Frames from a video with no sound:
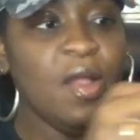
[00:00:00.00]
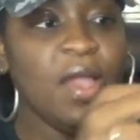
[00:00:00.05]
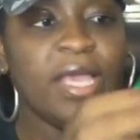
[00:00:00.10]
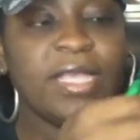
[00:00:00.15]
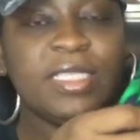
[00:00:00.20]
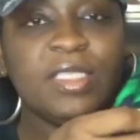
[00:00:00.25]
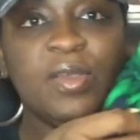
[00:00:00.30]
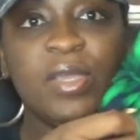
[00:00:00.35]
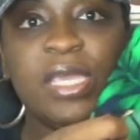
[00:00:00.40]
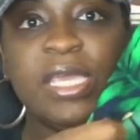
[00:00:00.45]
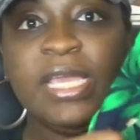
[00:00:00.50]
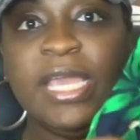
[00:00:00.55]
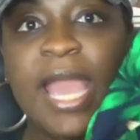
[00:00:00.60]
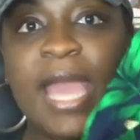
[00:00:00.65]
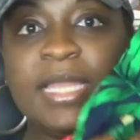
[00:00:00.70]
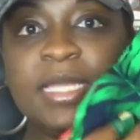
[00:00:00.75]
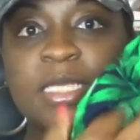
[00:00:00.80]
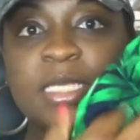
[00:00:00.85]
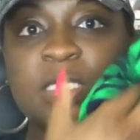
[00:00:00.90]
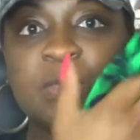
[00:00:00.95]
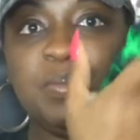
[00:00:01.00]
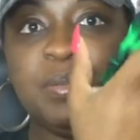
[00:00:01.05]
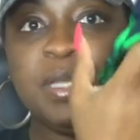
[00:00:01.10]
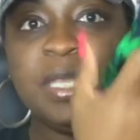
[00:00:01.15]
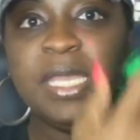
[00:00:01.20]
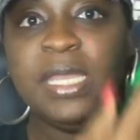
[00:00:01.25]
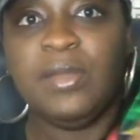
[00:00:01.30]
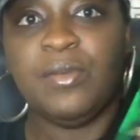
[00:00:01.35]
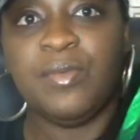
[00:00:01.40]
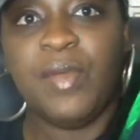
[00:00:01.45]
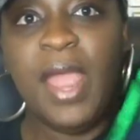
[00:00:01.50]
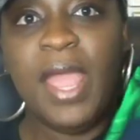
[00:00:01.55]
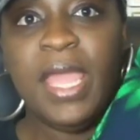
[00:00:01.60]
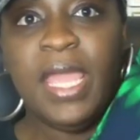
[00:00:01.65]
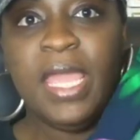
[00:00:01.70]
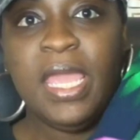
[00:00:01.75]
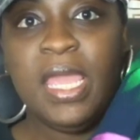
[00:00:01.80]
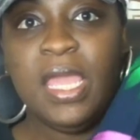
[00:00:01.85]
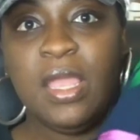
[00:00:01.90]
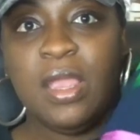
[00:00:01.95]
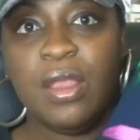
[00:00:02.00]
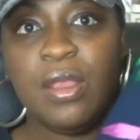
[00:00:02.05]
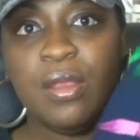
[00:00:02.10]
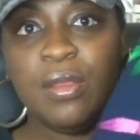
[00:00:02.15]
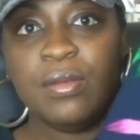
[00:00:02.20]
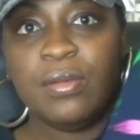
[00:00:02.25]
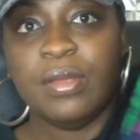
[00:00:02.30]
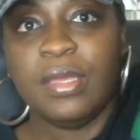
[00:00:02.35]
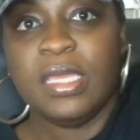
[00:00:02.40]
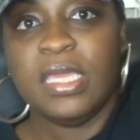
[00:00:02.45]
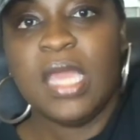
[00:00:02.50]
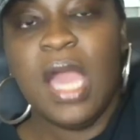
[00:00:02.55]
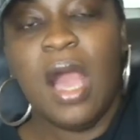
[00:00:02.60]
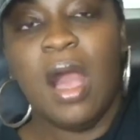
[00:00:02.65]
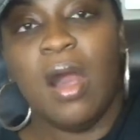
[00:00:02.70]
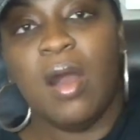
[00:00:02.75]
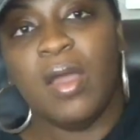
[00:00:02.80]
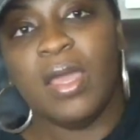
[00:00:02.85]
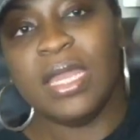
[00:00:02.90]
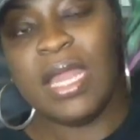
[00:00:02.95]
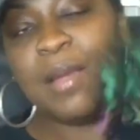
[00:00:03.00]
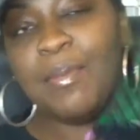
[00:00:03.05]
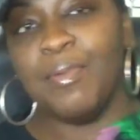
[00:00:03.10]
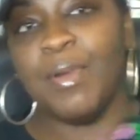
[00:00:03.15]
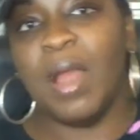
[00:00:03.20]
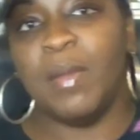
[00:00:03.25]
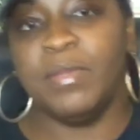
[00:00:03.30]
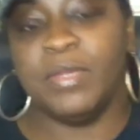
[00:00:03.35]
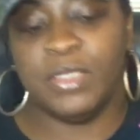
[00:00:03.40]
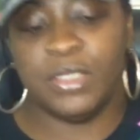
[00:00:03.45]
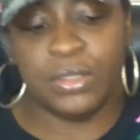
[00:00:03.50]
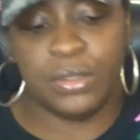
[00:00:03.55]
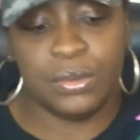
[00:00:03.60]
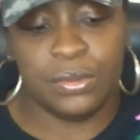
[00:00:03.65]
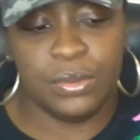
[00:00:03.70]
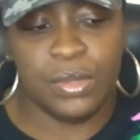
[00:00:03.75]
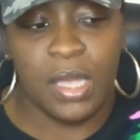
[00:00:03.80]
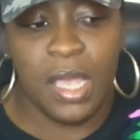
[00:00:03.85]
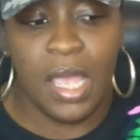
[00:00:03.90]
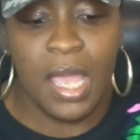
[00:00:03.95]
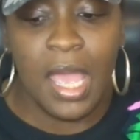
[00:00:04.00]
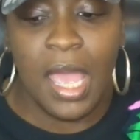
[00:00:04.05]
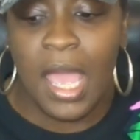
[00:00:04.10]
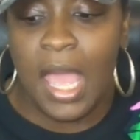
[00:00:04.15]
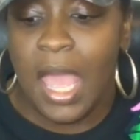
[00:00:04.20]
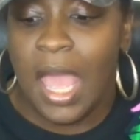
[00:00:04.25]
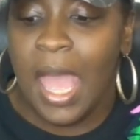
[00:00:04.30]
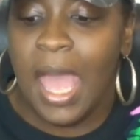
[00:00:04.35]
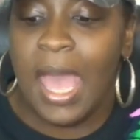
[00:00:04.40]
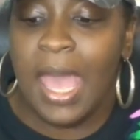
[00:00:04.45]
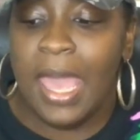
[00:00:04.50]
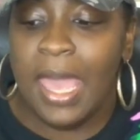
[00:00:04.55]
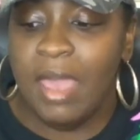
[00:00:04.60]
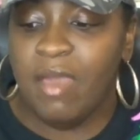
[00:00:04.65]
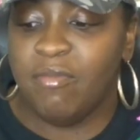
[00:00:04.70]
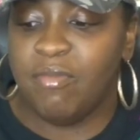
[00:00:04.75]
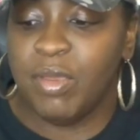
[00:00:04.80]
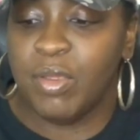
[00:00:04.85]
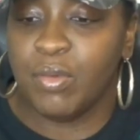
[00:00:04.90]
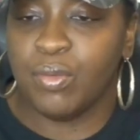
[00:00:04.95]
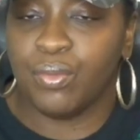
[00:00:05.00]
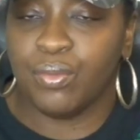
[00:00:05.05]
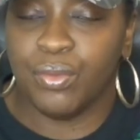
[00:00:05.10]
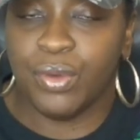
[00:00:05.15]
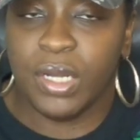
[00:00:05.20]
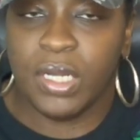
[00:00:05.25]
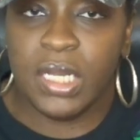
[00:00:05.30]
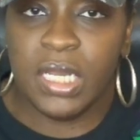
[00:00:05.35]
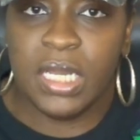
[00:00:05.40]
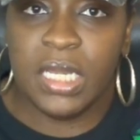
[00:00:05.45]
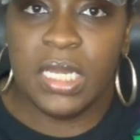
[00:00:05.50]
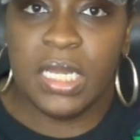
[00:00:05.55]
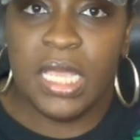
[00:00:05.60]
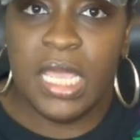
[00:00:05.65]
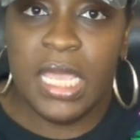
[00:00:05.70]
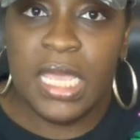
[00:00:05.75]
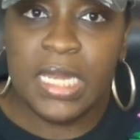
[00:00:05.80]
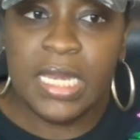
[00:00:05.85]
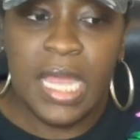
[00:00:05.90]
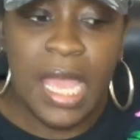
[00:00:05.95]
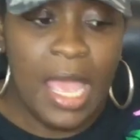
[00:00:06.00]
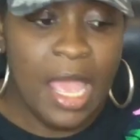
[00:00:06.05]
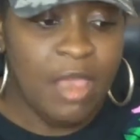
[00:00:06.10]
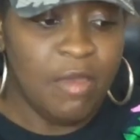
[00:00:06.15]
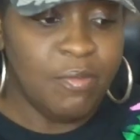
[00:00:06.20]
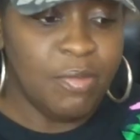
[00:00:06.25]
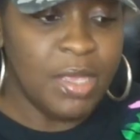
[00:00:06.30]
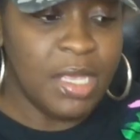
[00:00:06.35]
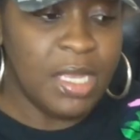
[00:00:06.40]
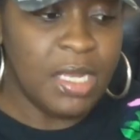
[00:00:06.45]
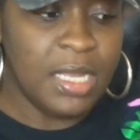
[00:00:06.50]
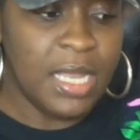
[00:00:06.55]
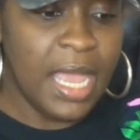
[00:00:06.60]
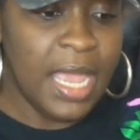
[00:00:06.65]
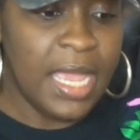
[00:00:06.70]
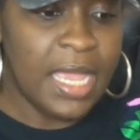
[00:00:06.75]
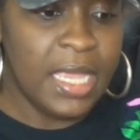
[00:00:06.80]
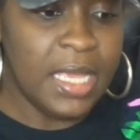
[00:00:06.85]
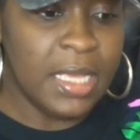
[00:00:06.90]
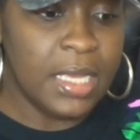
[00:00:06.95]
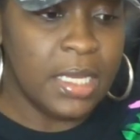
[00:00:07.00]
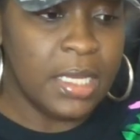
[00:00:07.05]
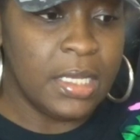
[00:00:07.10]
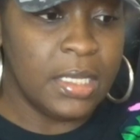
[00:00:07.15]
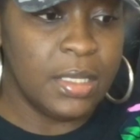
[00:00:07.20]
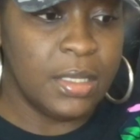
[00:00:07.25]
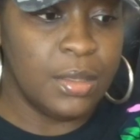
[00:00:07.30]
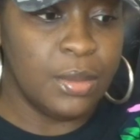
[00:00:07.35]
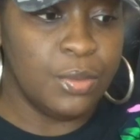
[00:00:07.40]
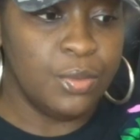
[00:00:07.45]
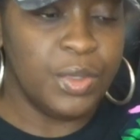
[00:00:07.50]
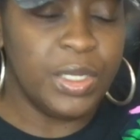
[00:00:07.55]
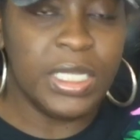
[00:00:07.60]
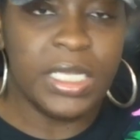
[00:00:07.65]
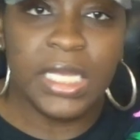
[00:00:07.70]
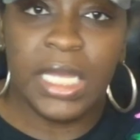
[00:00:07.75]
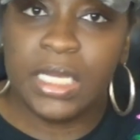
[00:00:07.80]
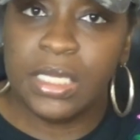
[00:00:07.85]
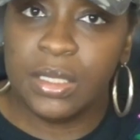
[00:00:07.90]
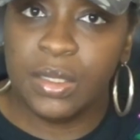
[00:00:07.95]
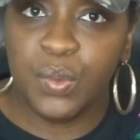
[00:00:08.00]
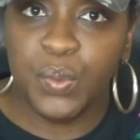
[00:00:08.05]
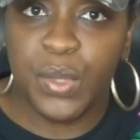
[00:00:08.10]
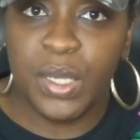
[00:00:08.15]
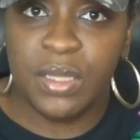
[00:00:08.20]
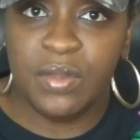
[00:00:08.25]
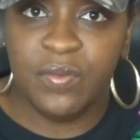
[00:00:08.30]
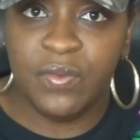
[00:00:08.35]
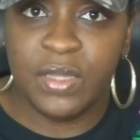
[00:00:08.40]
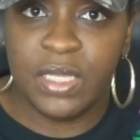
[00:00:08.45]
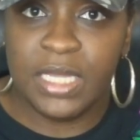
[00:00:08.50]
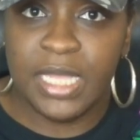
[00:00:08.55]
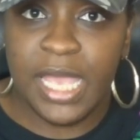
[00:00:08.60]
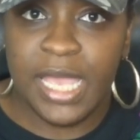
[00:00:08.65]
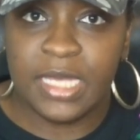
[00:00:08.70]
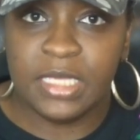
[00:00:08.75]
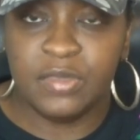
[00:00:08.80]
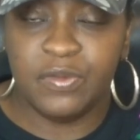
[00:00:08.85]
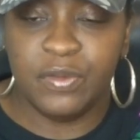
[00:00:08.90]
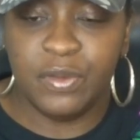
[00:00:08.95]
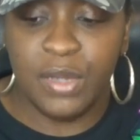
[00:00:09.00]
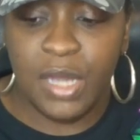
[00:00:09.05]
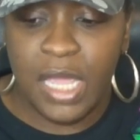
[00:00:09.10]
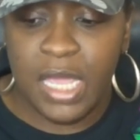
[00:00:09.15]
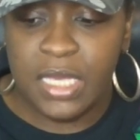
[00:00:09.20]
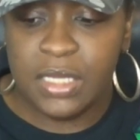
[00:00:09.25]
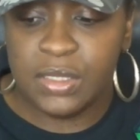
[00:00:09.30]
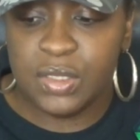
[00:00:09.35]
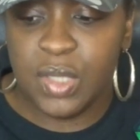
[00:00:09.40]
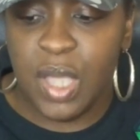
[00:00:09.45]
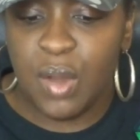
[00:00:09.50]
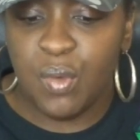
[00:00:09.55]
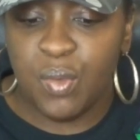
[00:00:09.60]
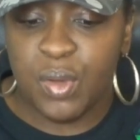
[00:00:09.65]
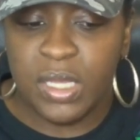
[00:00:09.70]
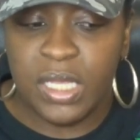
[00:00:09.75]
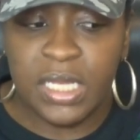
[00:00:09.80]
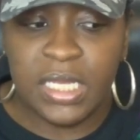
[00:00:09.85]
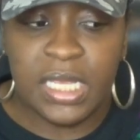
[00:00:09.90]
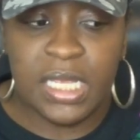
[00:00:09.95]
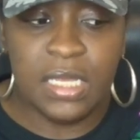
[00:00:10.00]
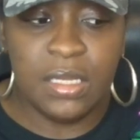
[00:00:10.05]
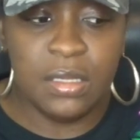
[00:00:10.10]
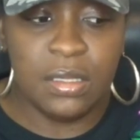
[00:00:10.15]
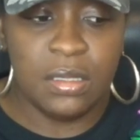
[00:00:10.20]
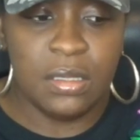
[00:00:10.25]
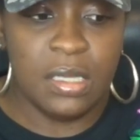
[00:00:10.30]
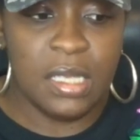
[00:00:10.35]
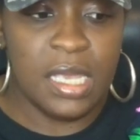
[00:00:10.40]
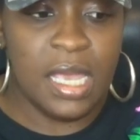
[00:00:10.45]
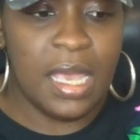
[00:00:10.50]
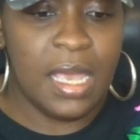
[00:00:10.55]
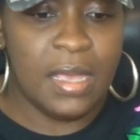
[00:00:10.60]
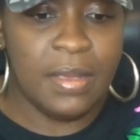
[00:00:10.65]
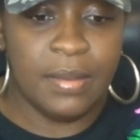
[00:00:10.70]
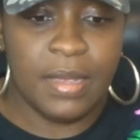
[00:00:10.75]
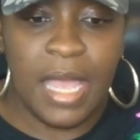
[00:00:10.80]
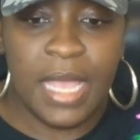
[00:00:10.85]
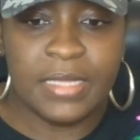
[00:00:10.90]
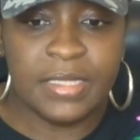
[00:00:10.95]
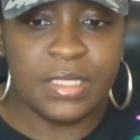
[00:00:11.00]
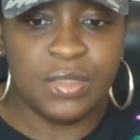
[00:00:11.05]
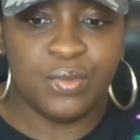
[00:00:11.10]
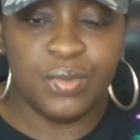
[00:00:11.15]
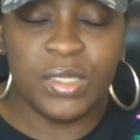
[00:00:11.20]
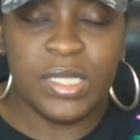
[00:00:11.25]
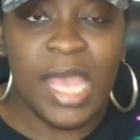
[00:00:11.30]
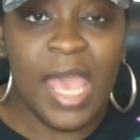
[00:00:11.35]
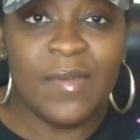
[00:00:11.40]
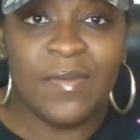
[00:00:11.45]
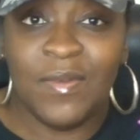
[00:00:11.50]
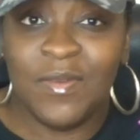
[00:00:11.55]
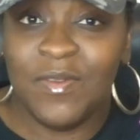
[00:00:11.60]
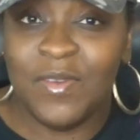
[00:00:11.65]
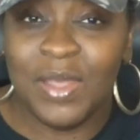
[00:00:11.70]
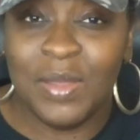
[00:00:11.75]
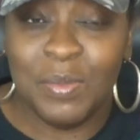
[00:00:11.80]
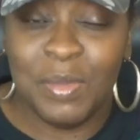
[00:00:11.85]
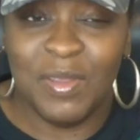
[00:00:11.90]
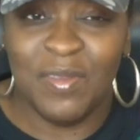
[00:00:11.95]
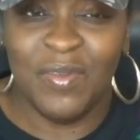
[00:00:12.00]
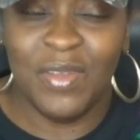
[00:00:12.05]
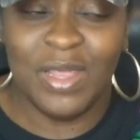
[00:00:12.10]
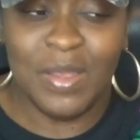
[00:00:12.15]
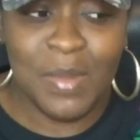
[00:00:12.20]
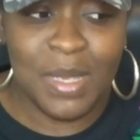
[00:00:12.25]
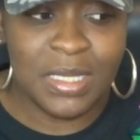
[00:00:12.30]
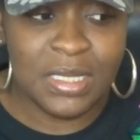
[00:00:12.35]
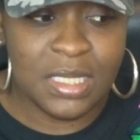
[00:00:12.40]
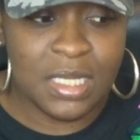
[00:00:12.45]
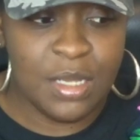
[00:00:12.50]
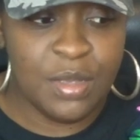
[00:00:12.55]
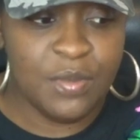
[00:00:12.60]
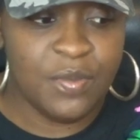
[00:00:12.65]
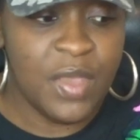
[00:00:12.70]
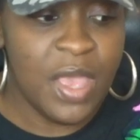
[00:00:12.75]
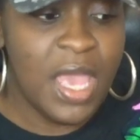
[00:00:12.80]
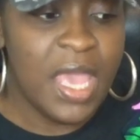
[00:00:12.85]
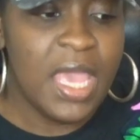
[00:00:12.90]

okay, so it got a split right here, y'all. And I promise you, I have been running and I have been like really under the weather for the last few days. So I really didn't, I, I just really haven't feel, been feeling myself.